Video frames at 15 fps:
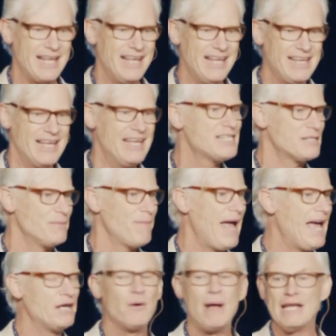Here's a
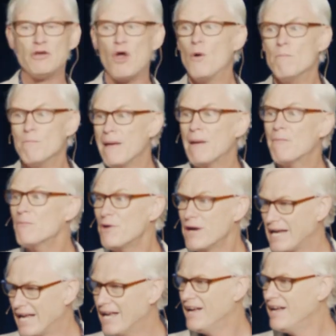man who had no
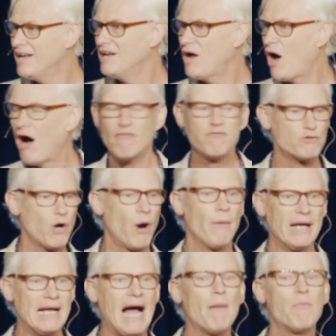memory of
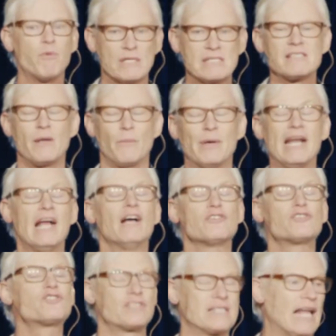growing up with someone
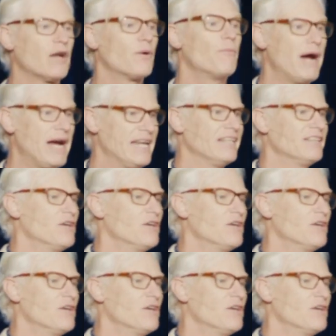else celebrating